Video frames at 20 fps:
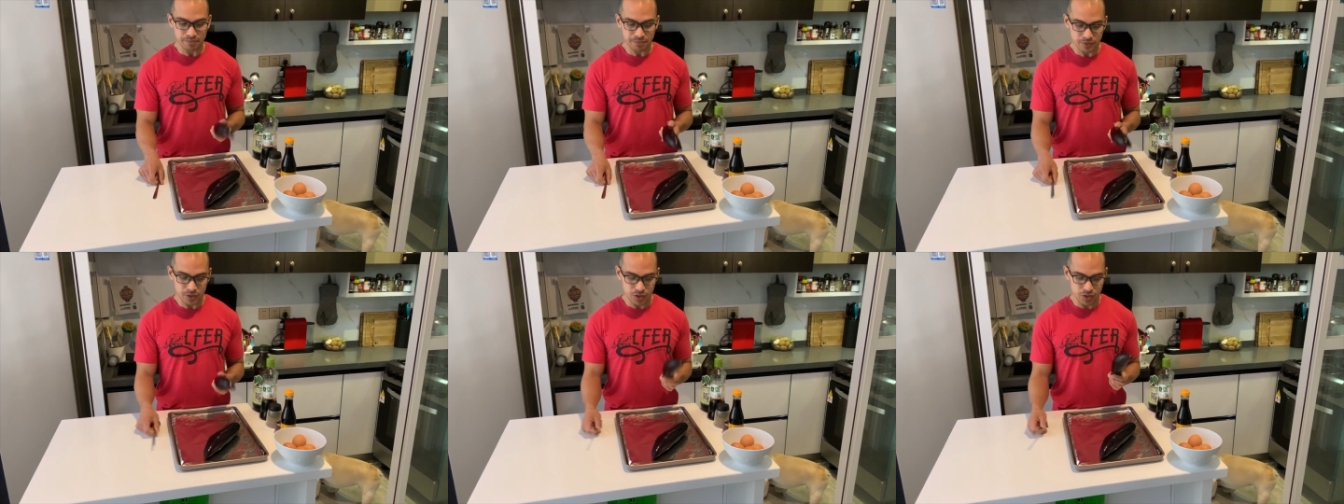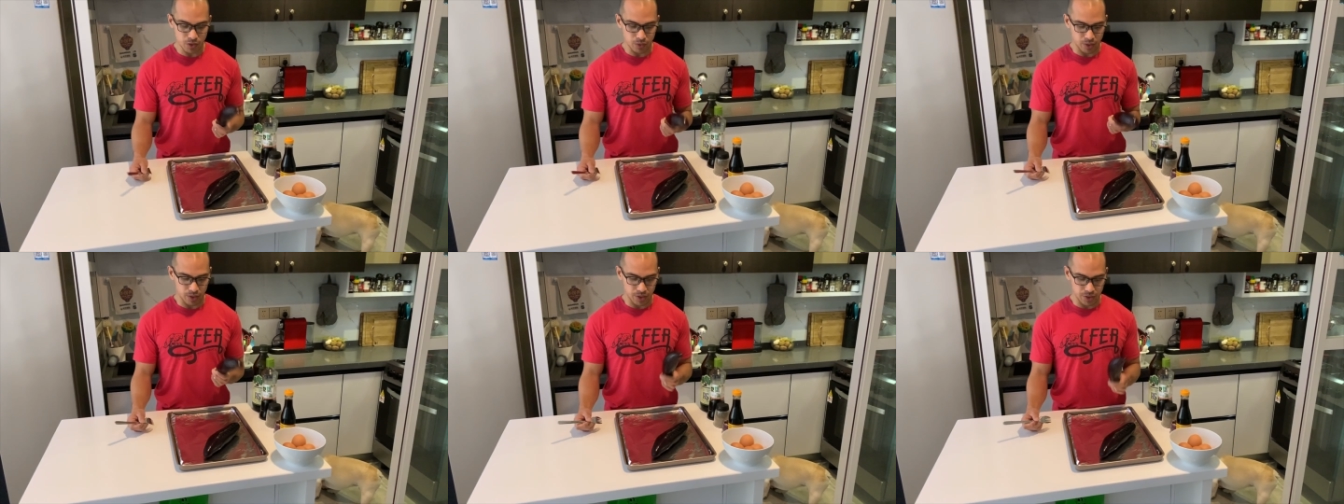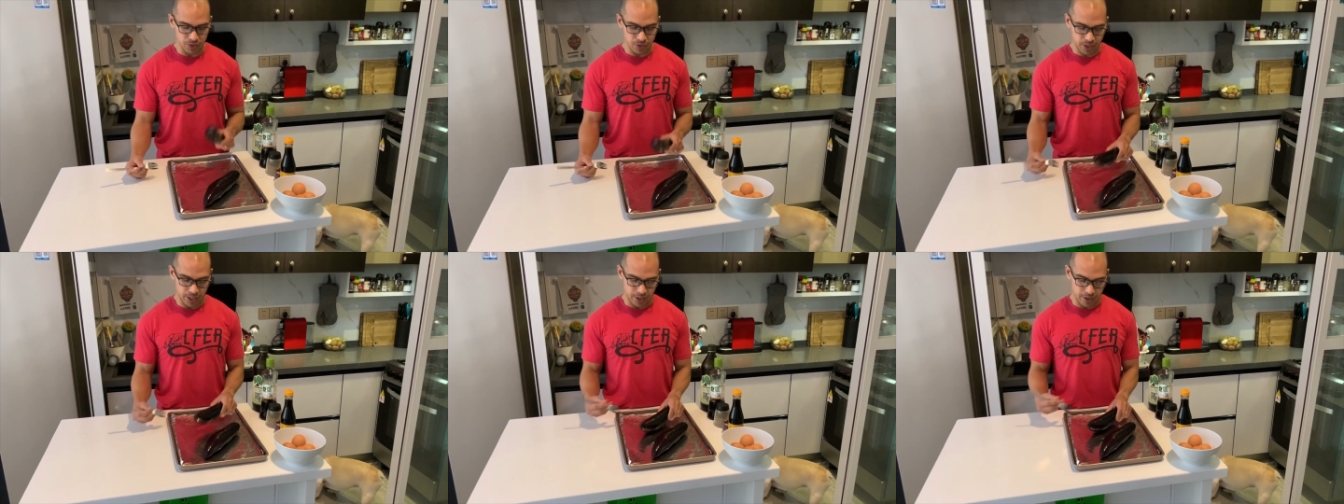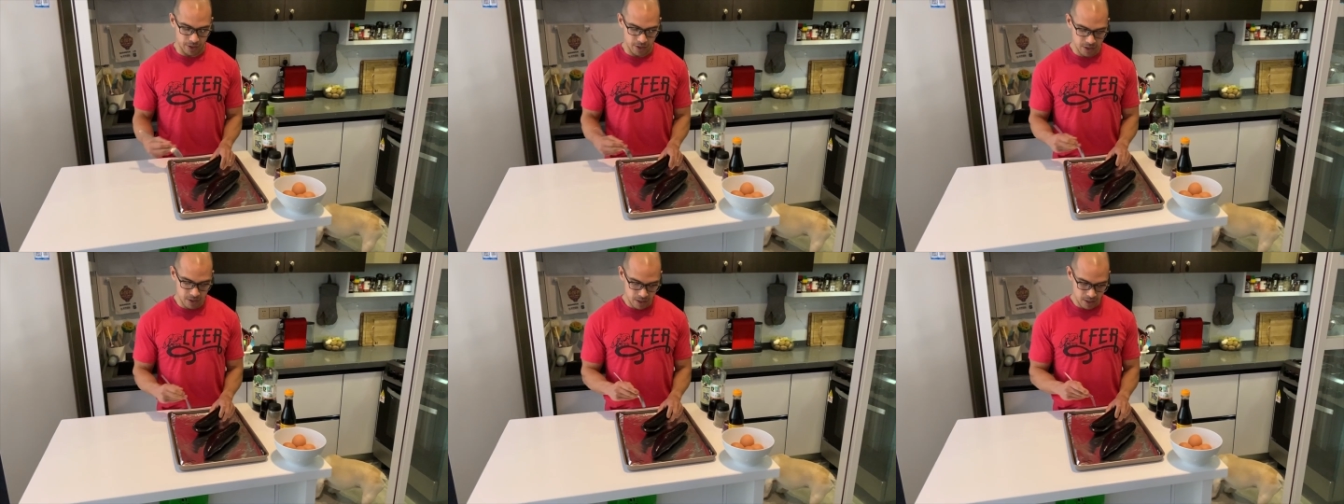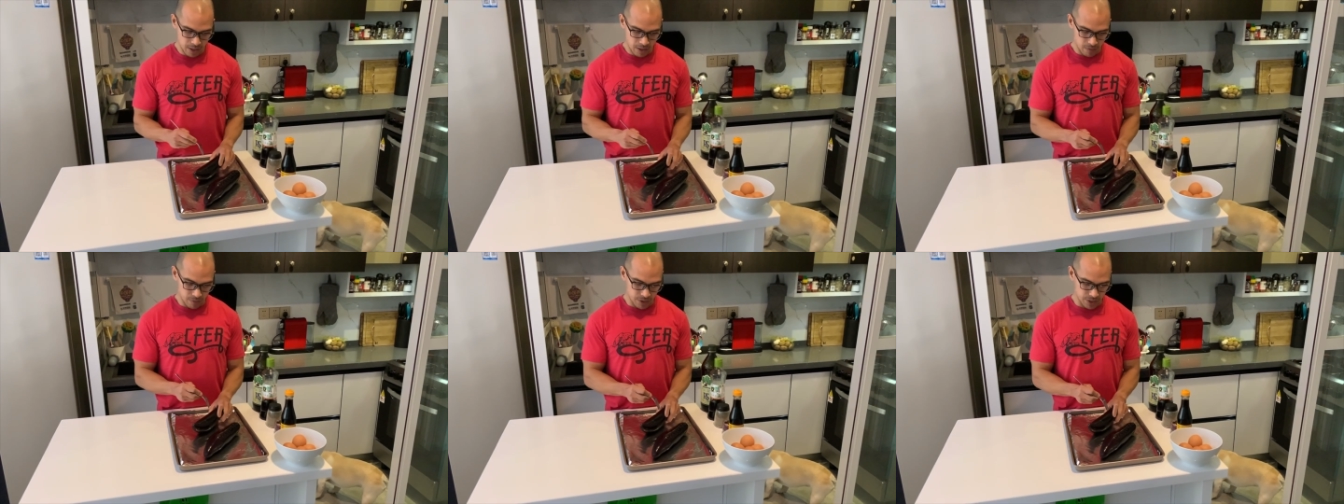So what we're going to do here,
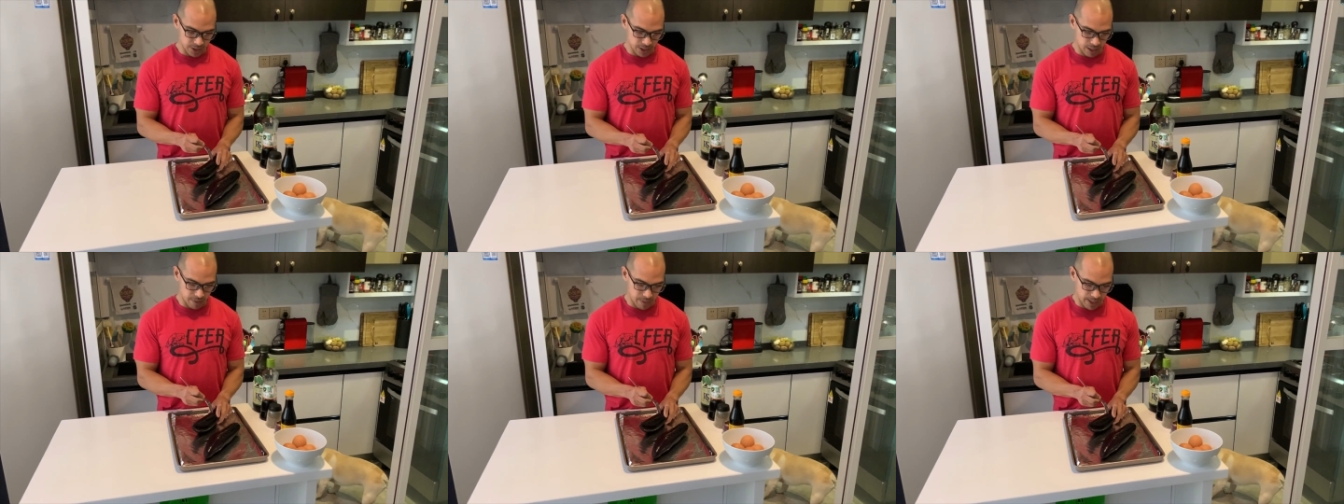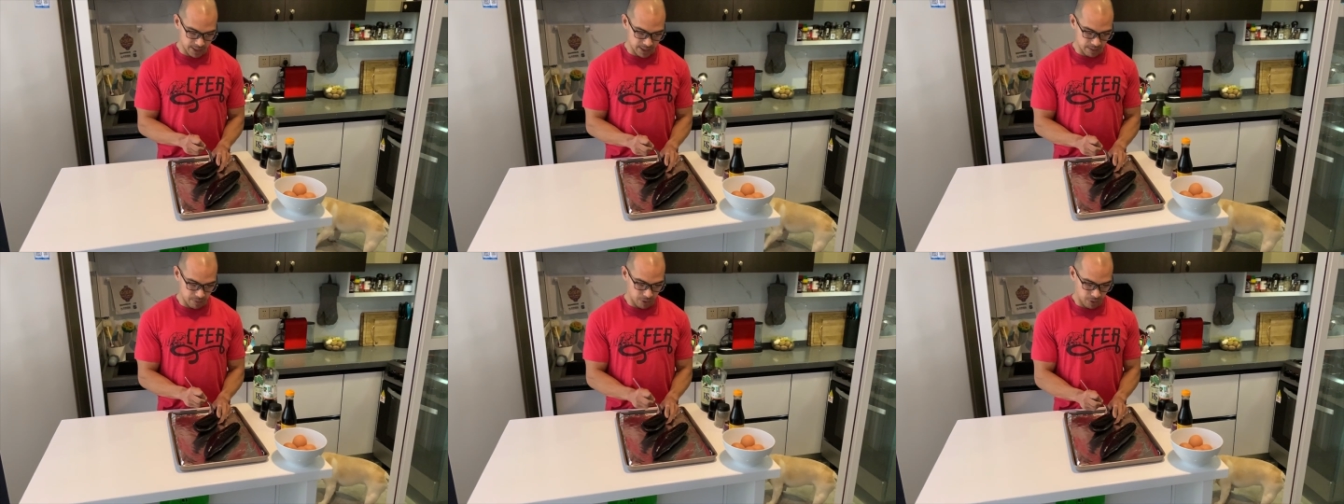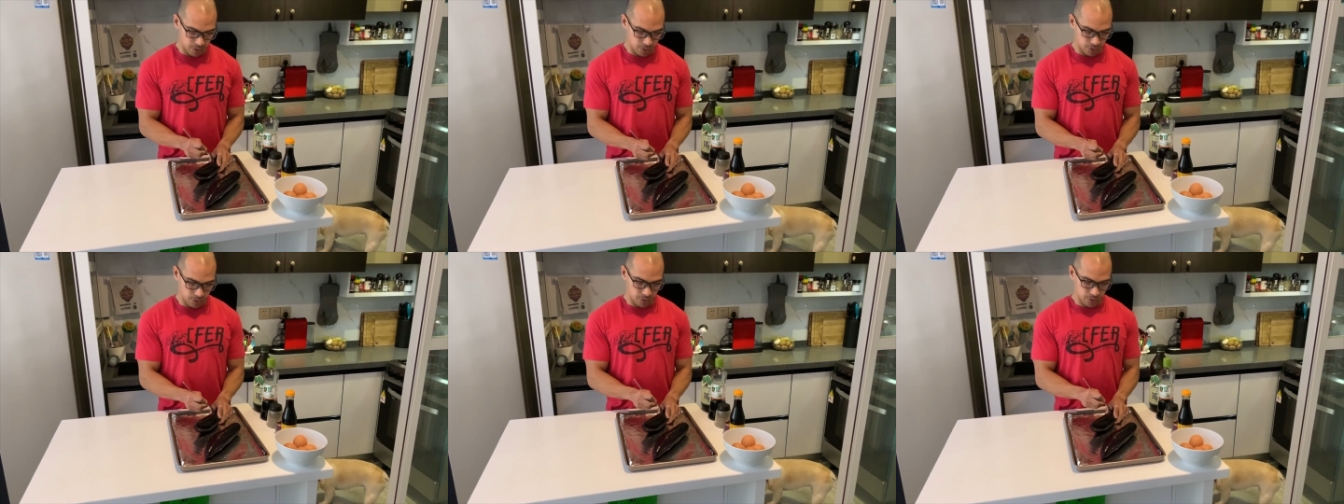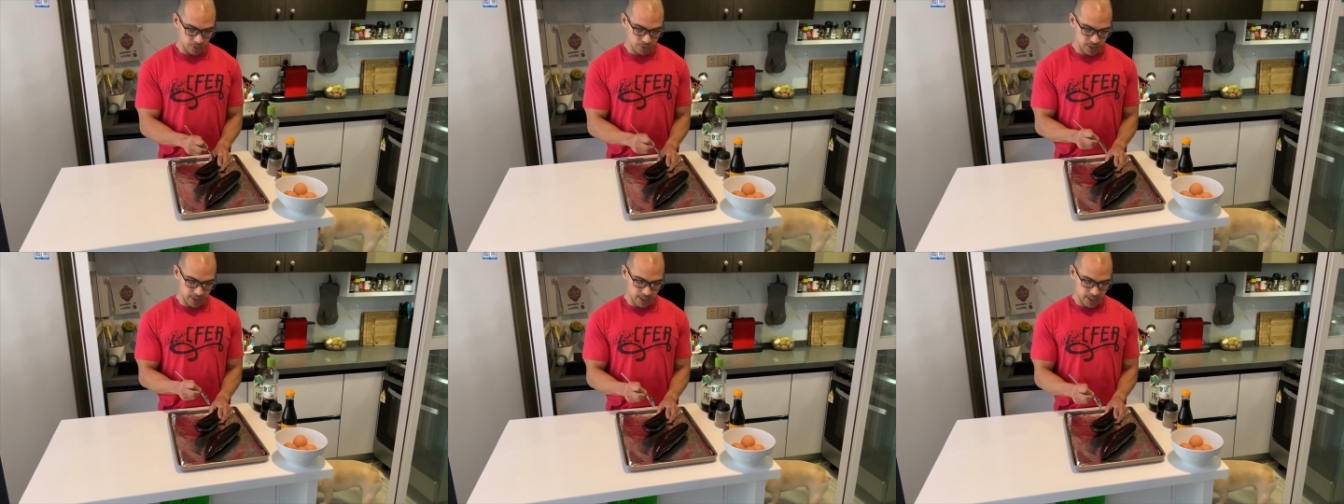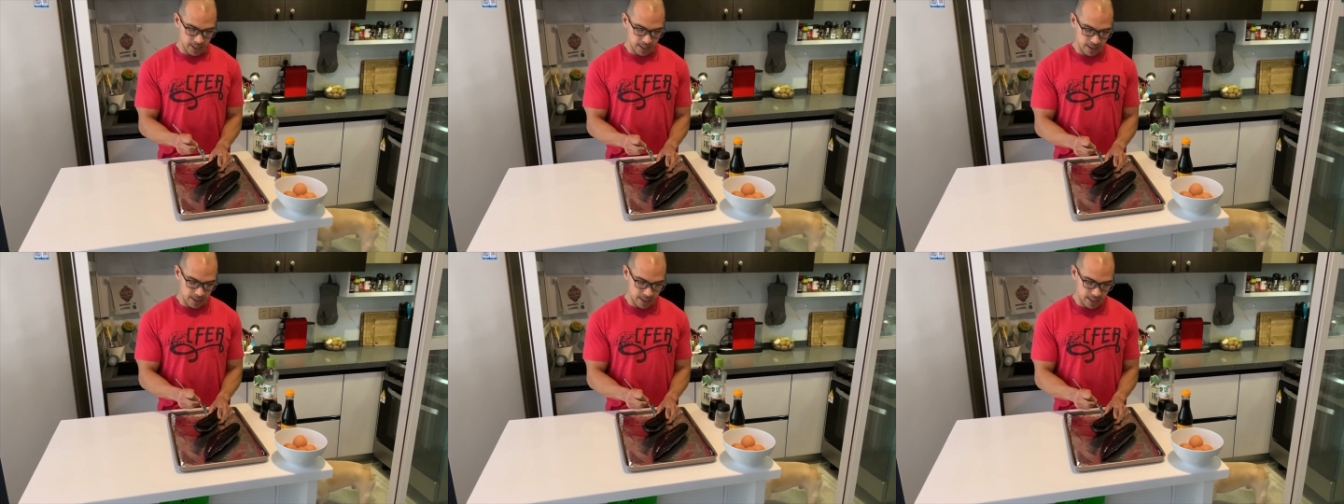we're just going to make some holes
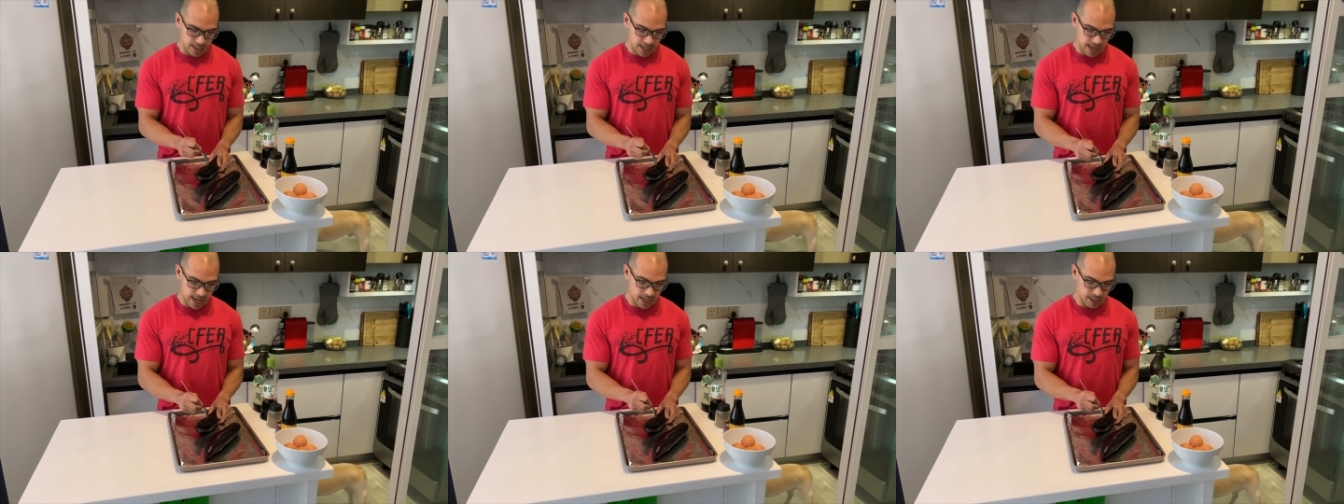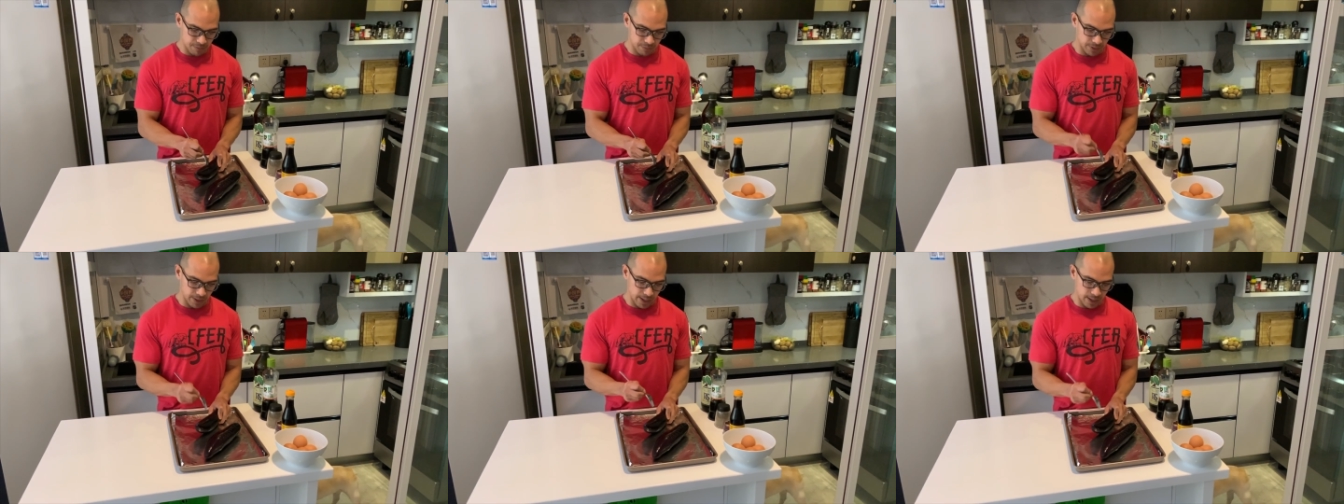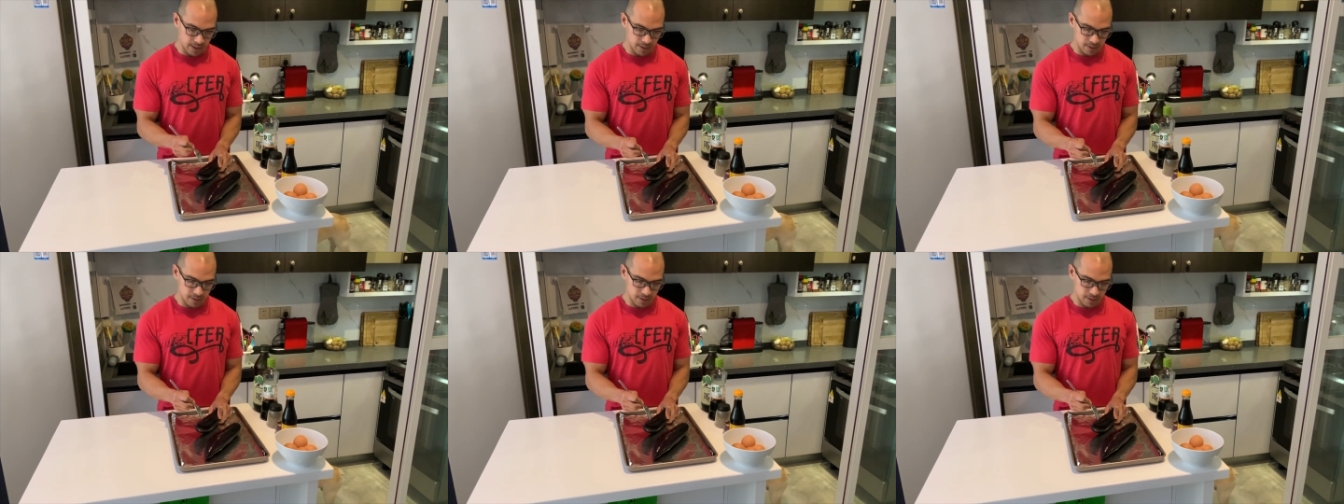in the eggplant